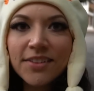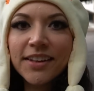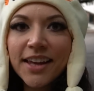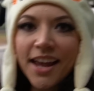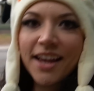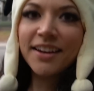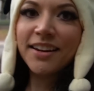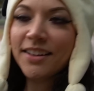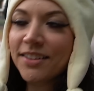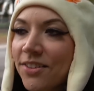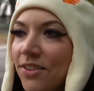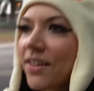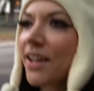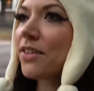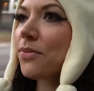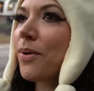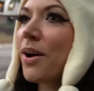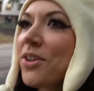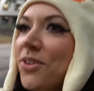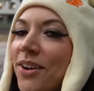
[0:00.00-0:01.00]
candy. So
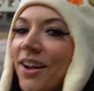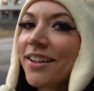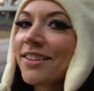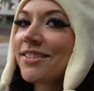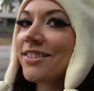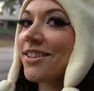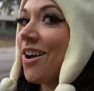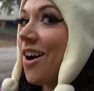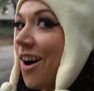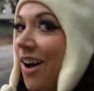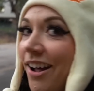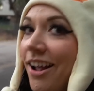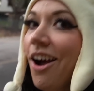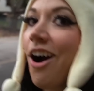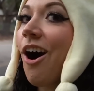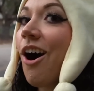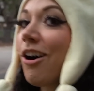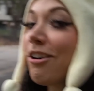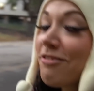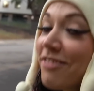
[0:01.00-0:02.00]
that's why you guys saw I
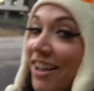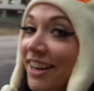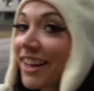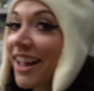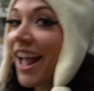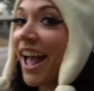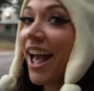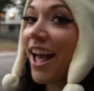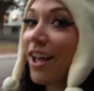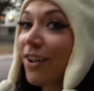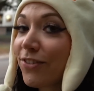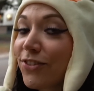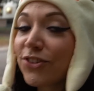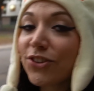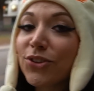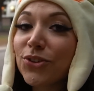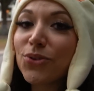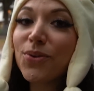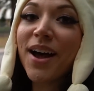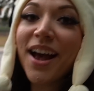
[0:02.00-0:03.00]
already have
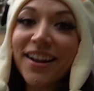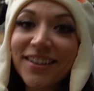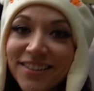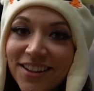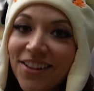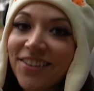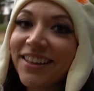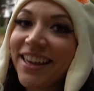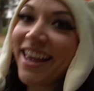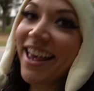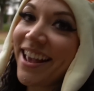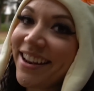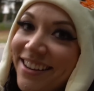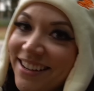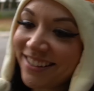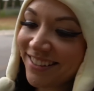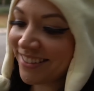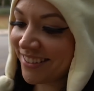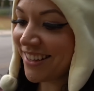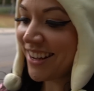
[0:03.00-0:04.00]
2 XL
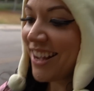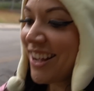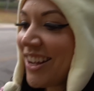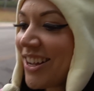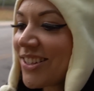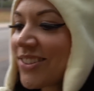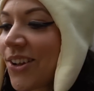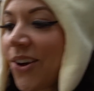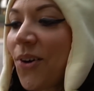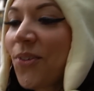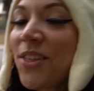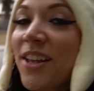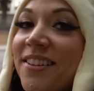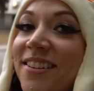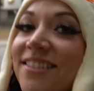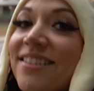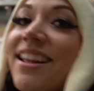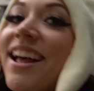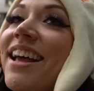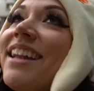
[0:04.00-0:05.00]
candies. So this
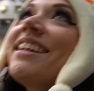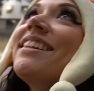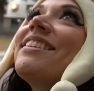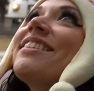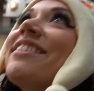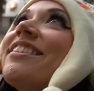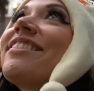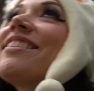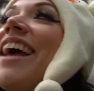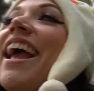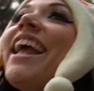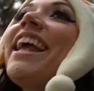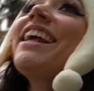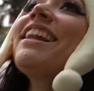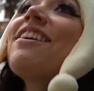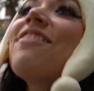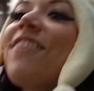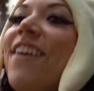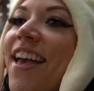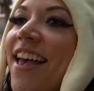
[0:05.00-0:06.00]
is an
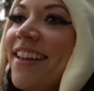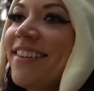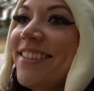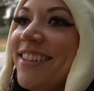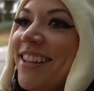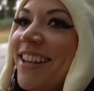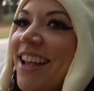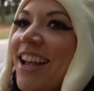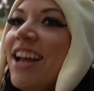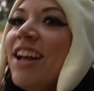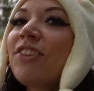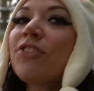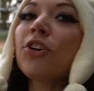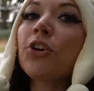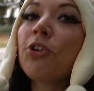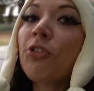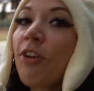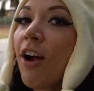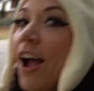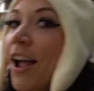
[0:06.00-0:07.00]
insane event to
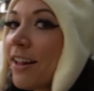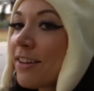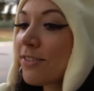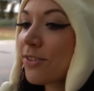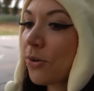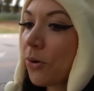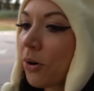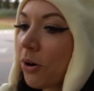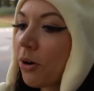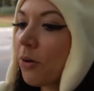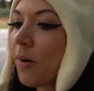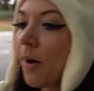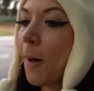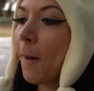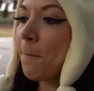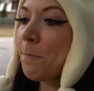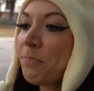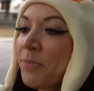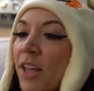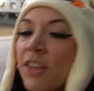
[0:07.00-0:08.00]
grind
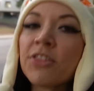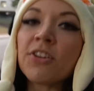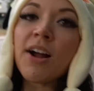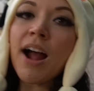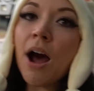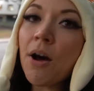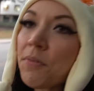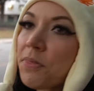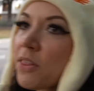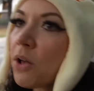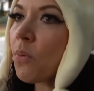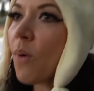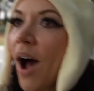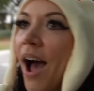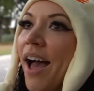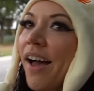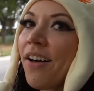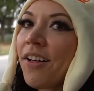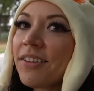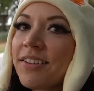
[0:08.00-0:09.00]
Zorua. They're out in the
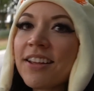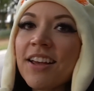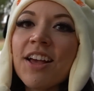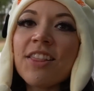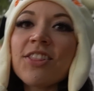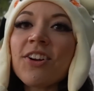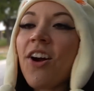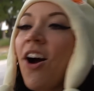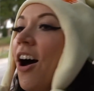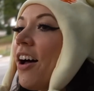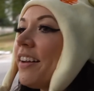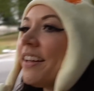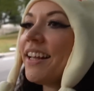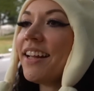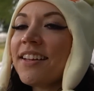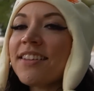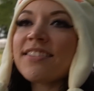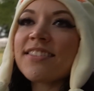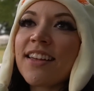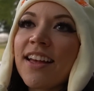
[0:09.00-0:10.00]
wild, they're on
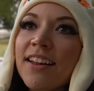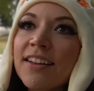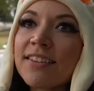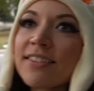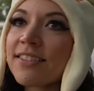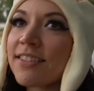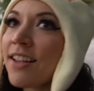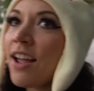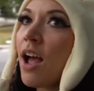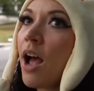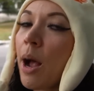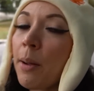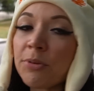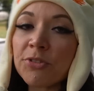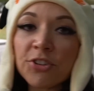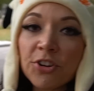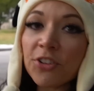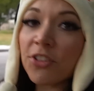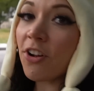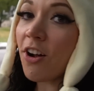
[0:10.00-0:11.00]
incense, I'm
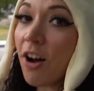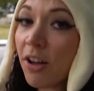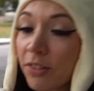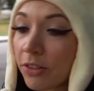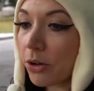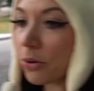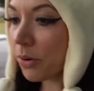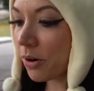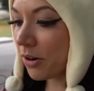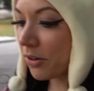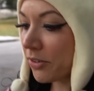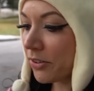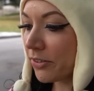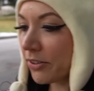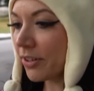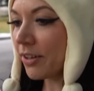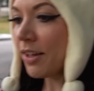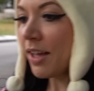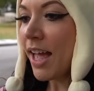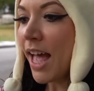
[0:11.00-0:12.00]
sure they're on
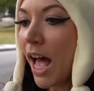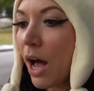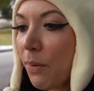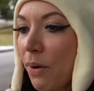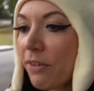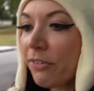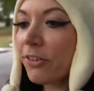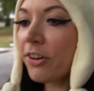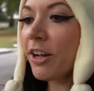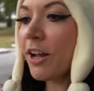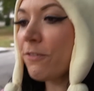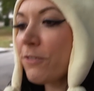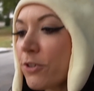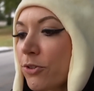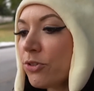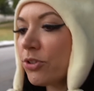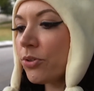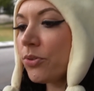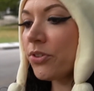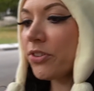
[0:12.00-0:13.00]
lures. However, if
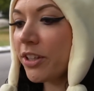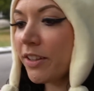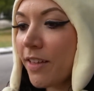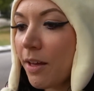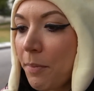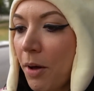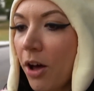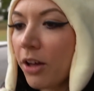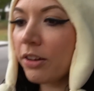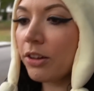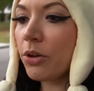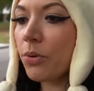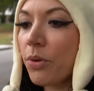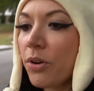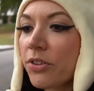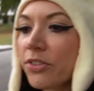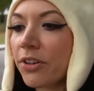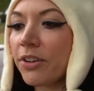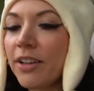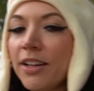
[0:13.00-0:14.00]
you do see them on
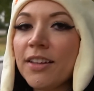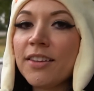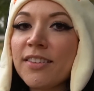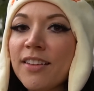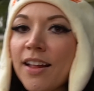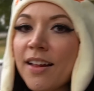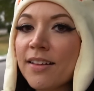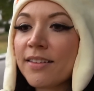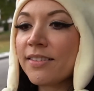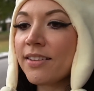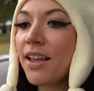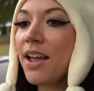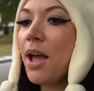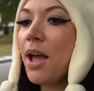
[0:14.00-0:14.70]
lures or incense,